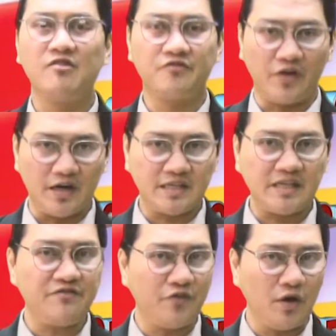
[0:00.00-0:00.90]
First
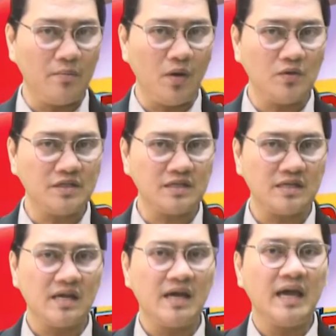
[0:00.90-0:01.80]
and foremost,
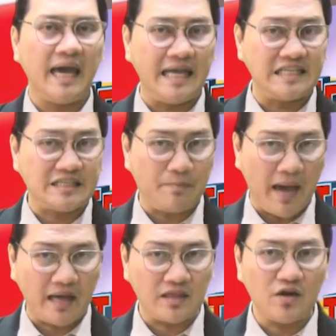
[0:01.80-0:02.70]

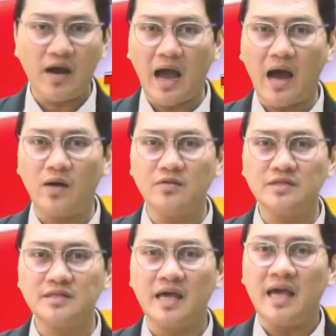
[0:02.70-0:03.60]
inspect your
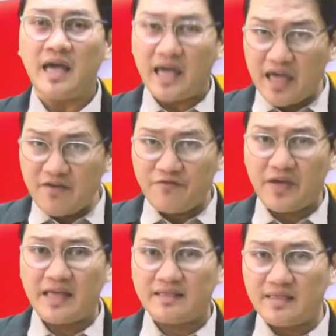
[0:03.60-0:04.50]
house if
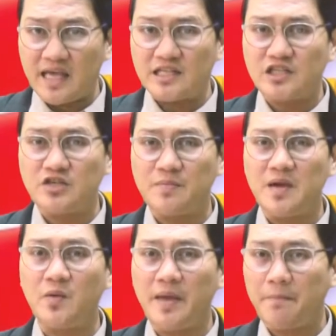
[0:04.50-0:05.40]
it needs to
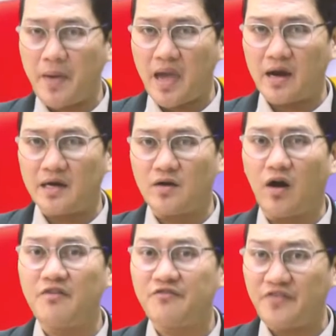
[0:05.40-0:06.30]
be repaired
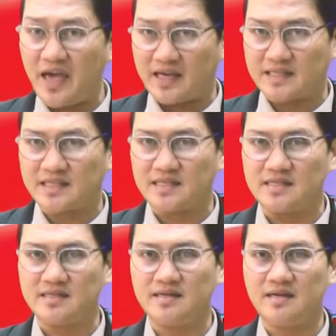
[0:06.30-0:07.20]
or fixed.
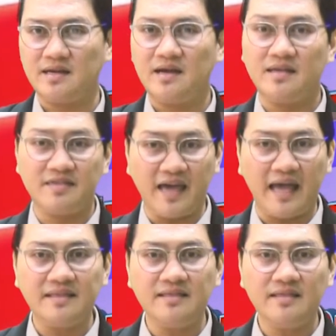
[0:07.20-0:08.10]

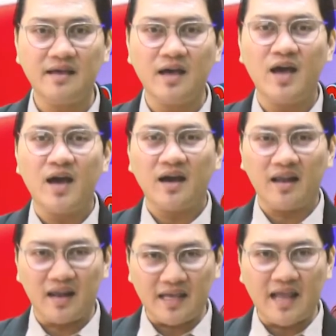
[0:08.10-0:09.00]
Then,
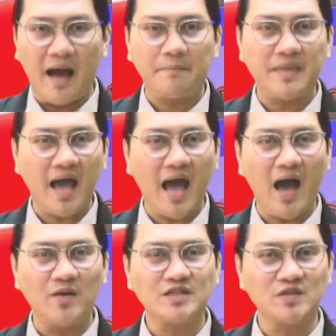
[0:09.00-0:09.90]
clean up the
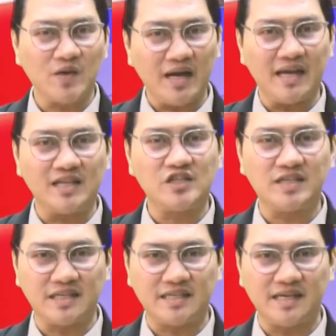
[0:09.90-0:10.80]
house drainage
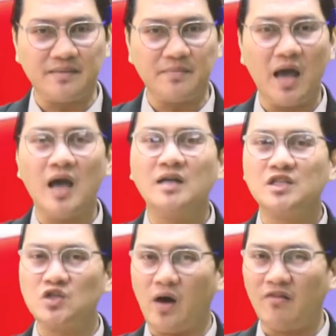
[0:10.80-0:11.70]
system
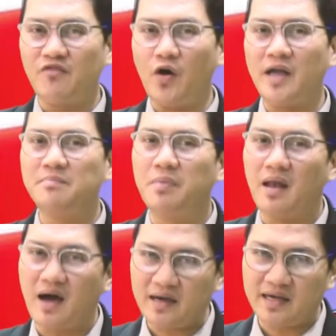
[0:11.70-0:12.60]
to avoid
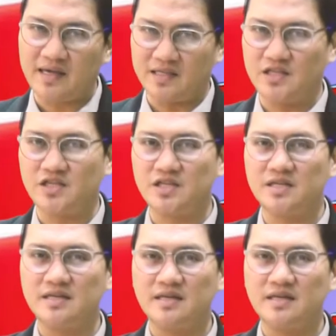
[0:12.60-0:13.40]
blockage.